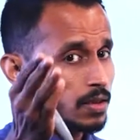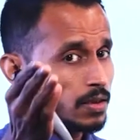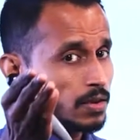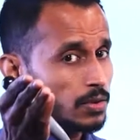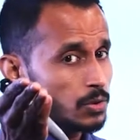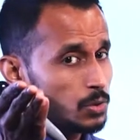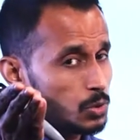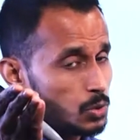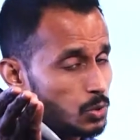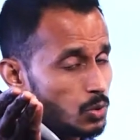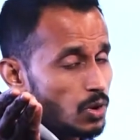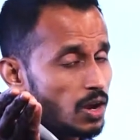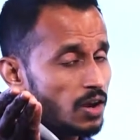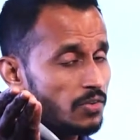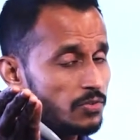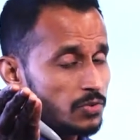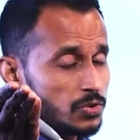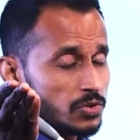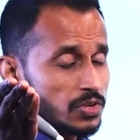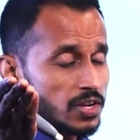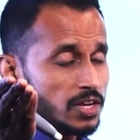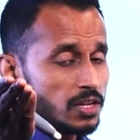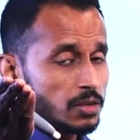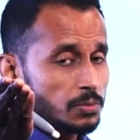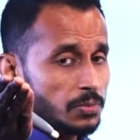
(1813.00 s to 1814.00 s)
You have to
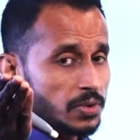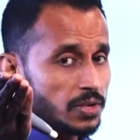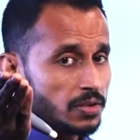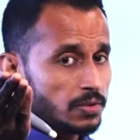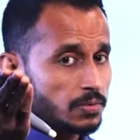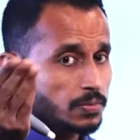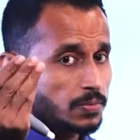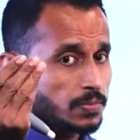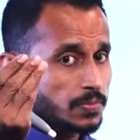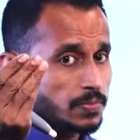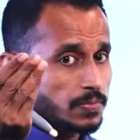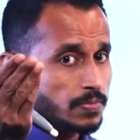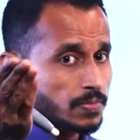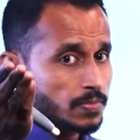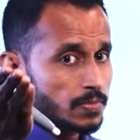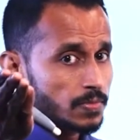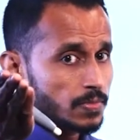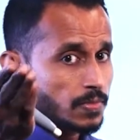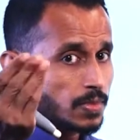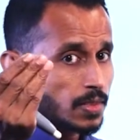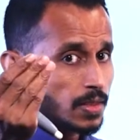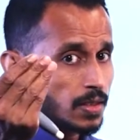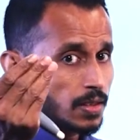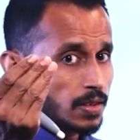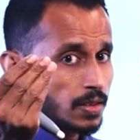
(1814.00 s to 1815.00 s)
tell me
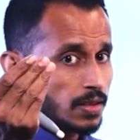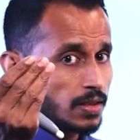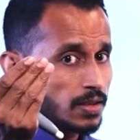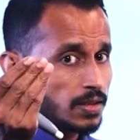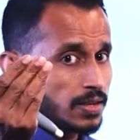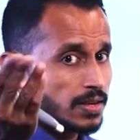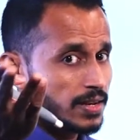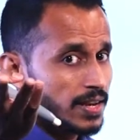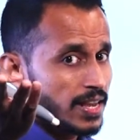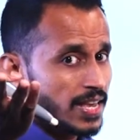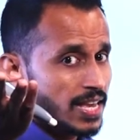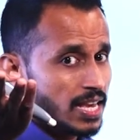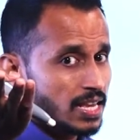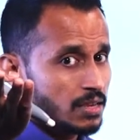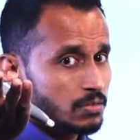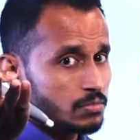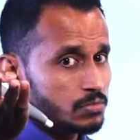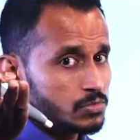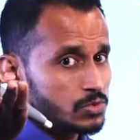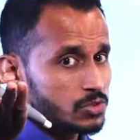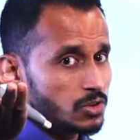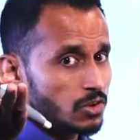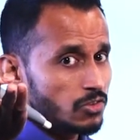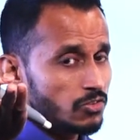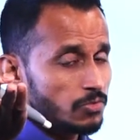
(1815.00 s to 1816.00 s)

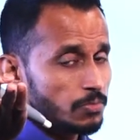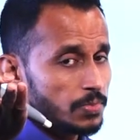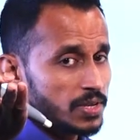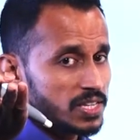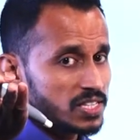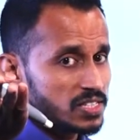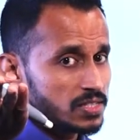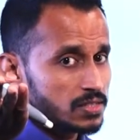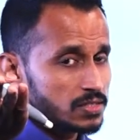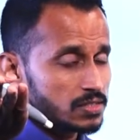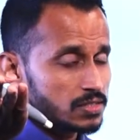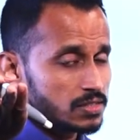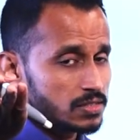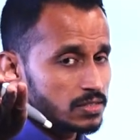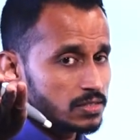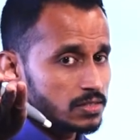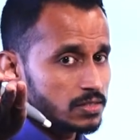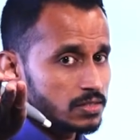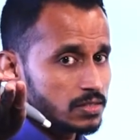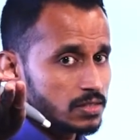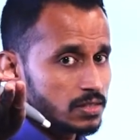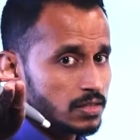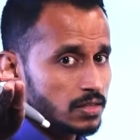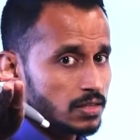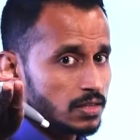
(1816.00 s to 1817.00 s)
names of businesses,
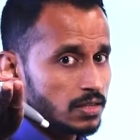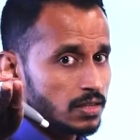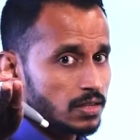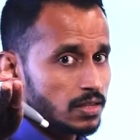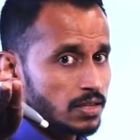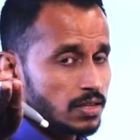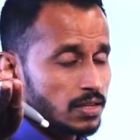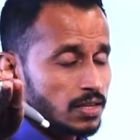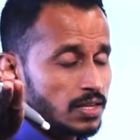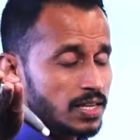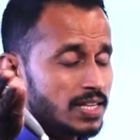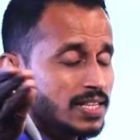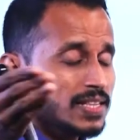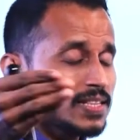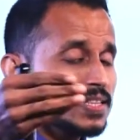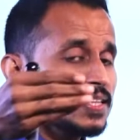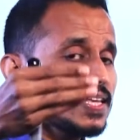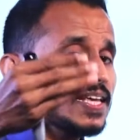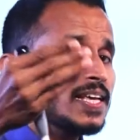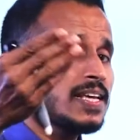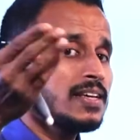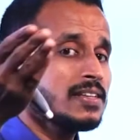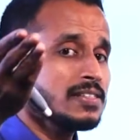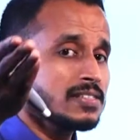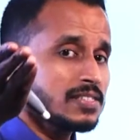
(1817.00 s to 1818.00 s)

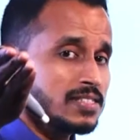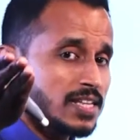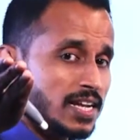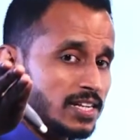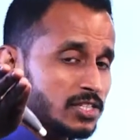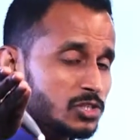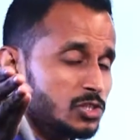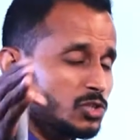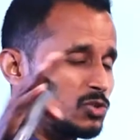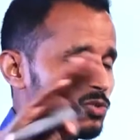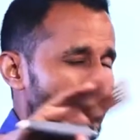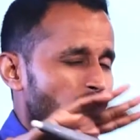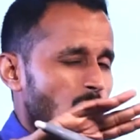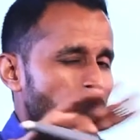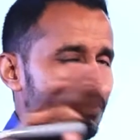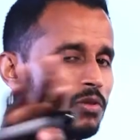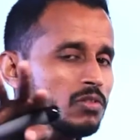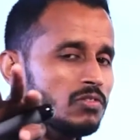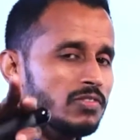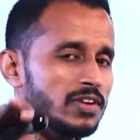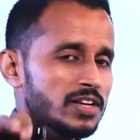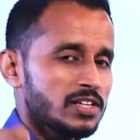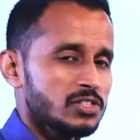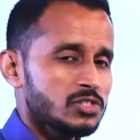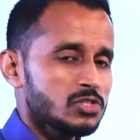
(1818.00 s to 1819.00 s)
things that you
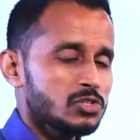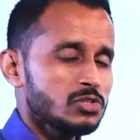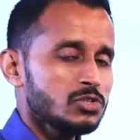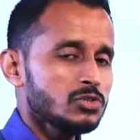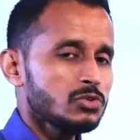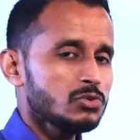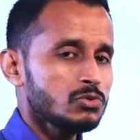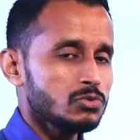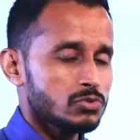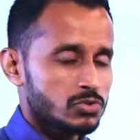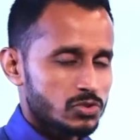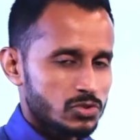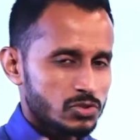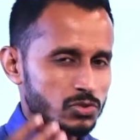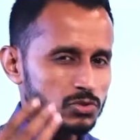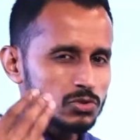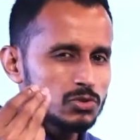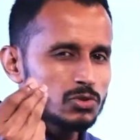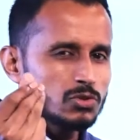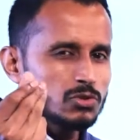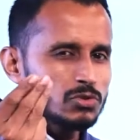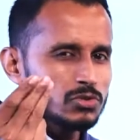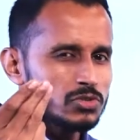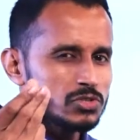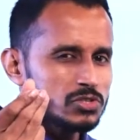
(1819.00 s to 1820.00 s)
always use,
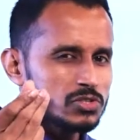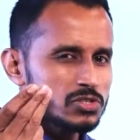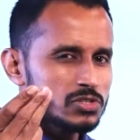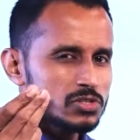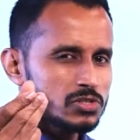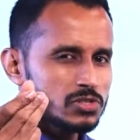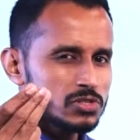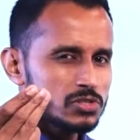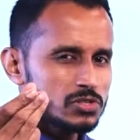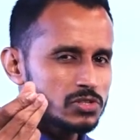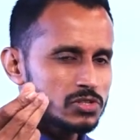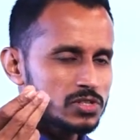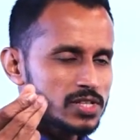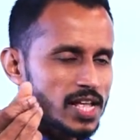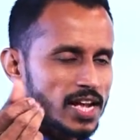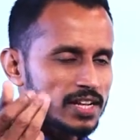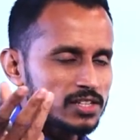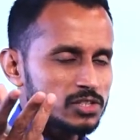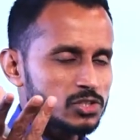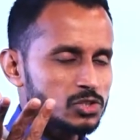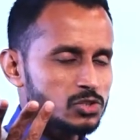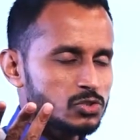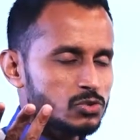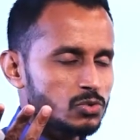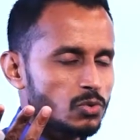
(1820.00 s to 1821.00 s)
goods
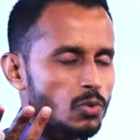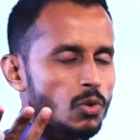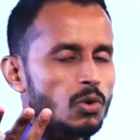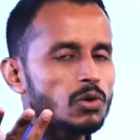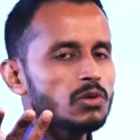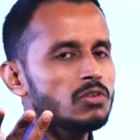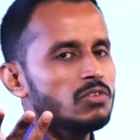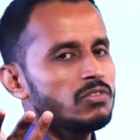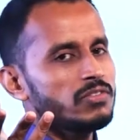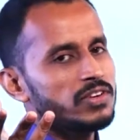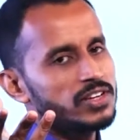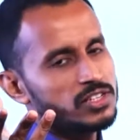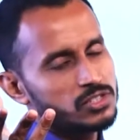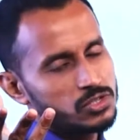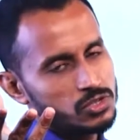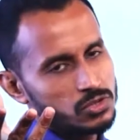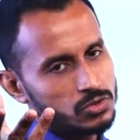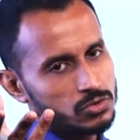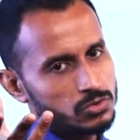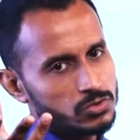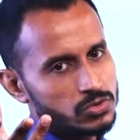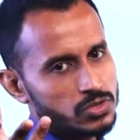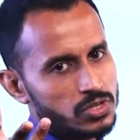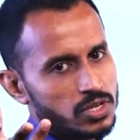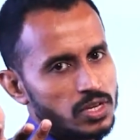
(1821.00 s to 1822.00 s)
that you always
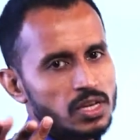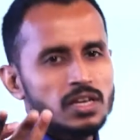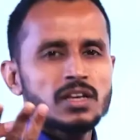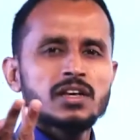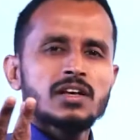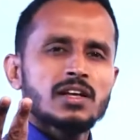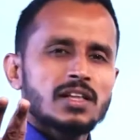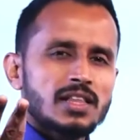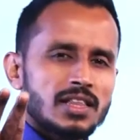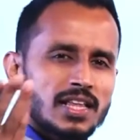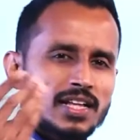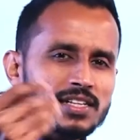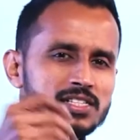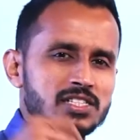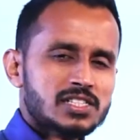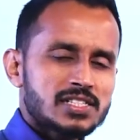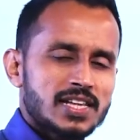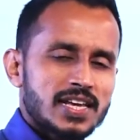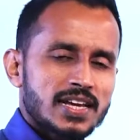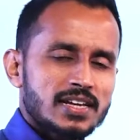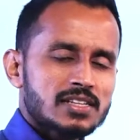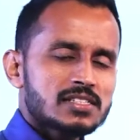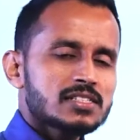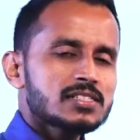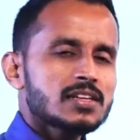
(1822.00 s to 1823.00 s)
use. Let's
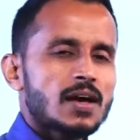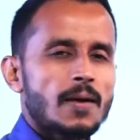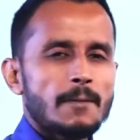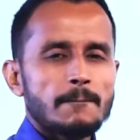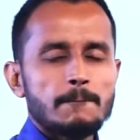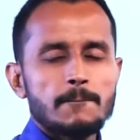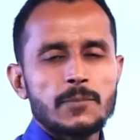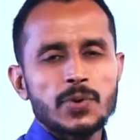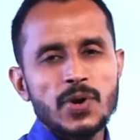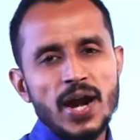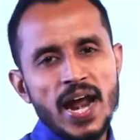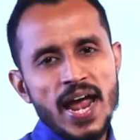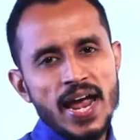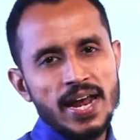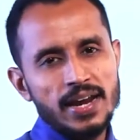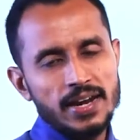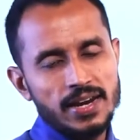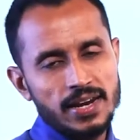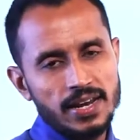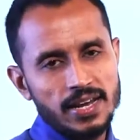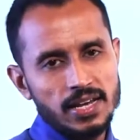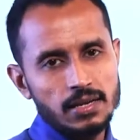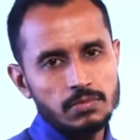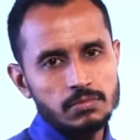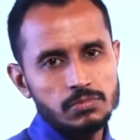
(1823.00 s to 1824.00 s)
take some brand
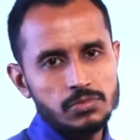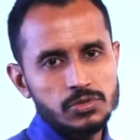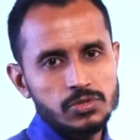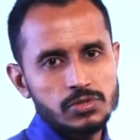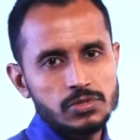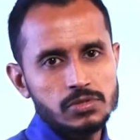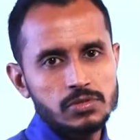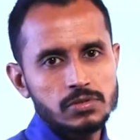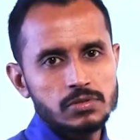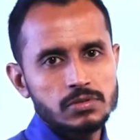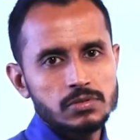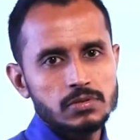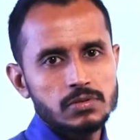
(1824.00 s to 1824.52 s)
names.